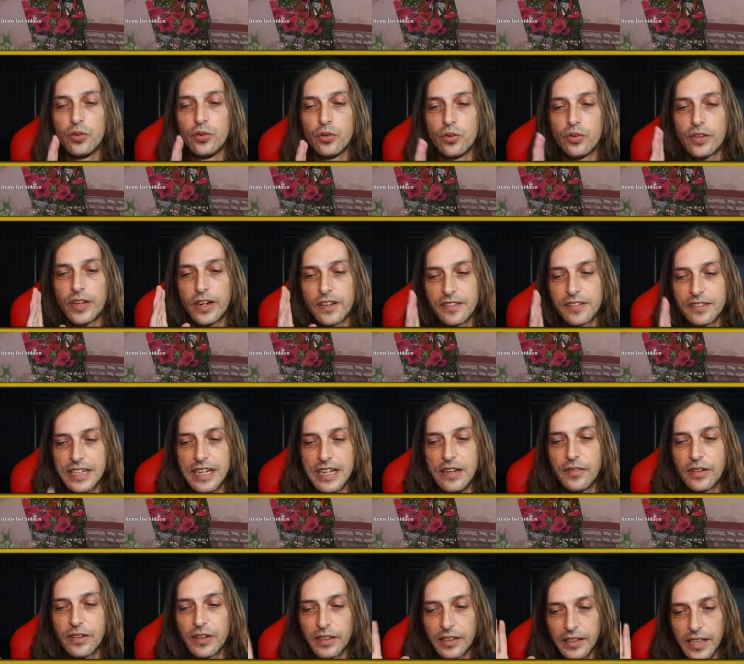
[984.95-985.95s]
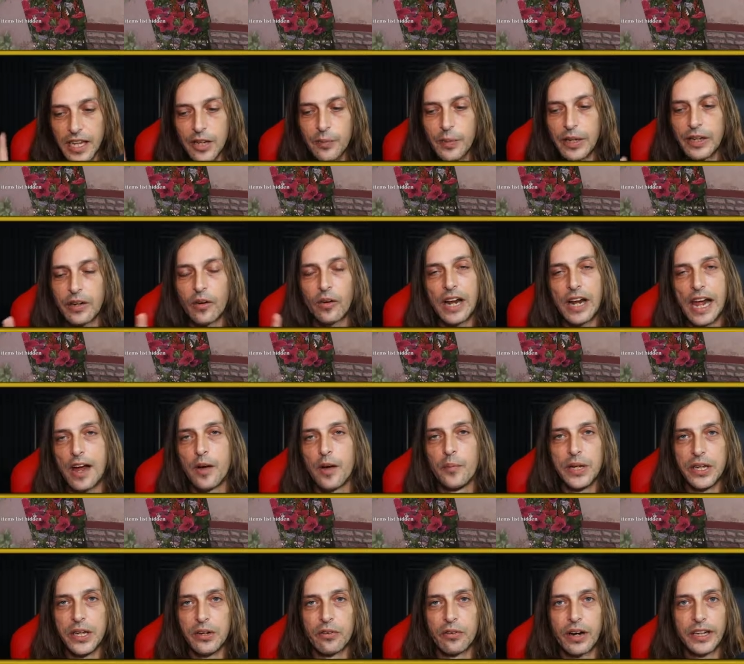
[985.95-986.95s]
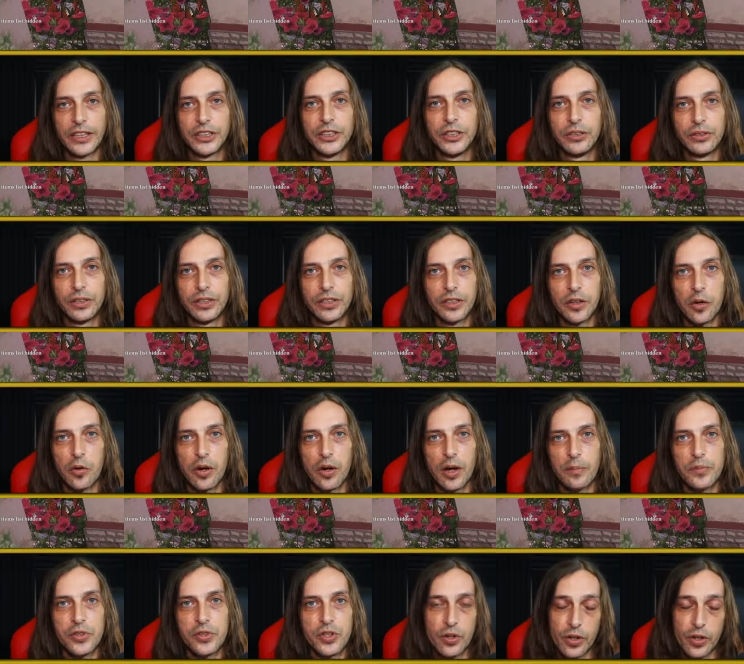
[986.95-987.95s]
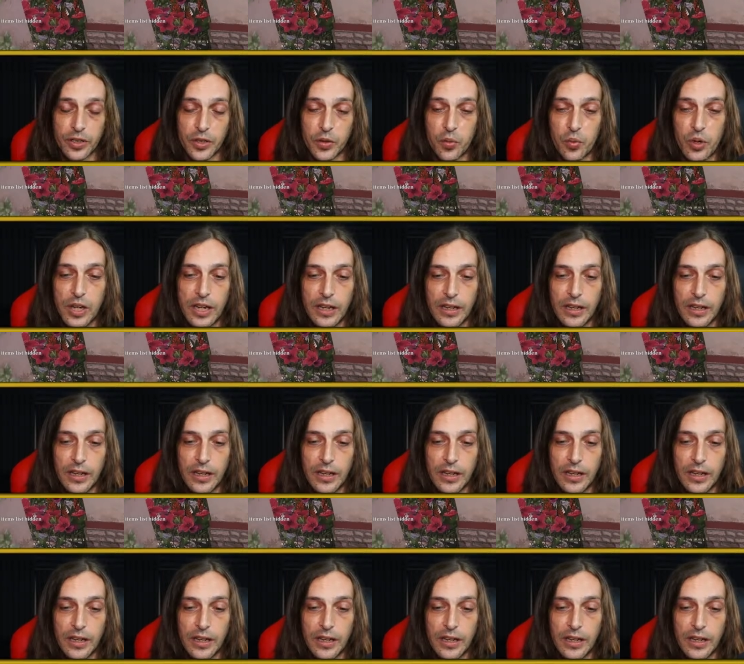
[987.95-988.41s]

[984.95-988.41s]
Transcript: There's even a limit on how many ranks you can go up during the week.